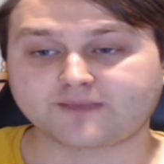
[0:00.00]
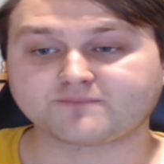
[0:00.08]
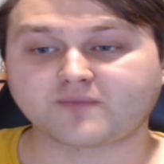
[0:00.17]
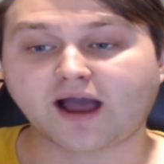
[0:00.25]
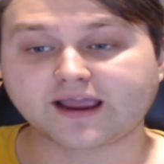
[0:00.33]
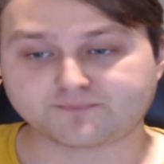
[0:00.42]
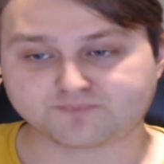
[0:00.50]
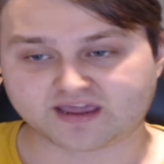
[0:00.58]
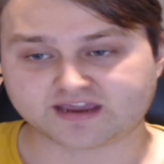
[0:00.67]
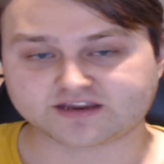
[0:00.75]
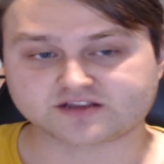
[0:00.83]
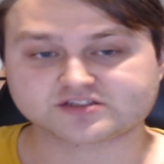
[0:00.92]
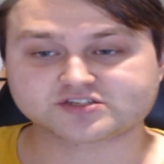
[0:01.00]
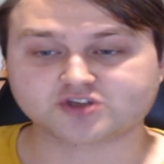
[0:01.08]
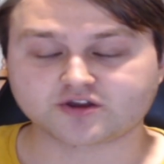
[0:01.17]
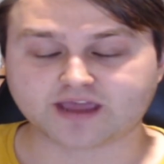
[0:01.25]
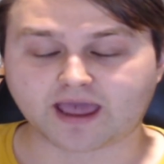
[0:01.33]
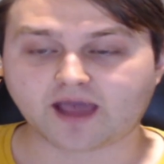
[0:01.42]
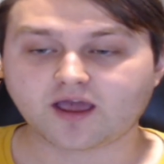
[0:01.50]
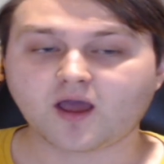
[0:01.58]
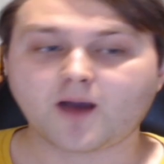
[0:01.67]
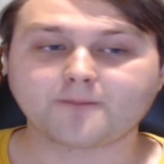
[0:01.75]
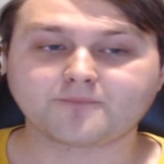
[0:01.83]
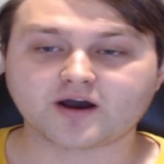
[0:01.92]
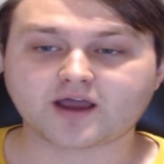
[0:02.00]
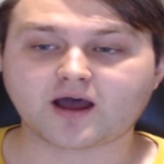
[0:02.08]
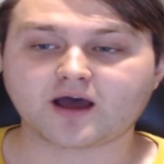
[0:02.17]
in my opinion. So yeah, but